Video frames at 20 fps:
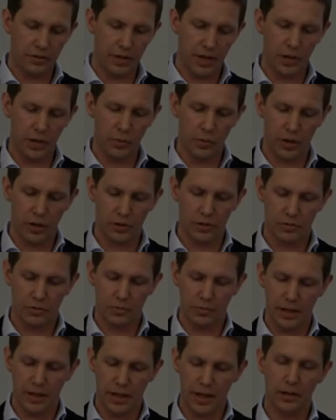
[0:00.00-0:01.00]
has in other
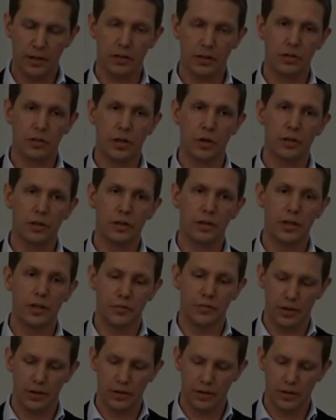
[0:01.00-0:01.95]
words been handled totally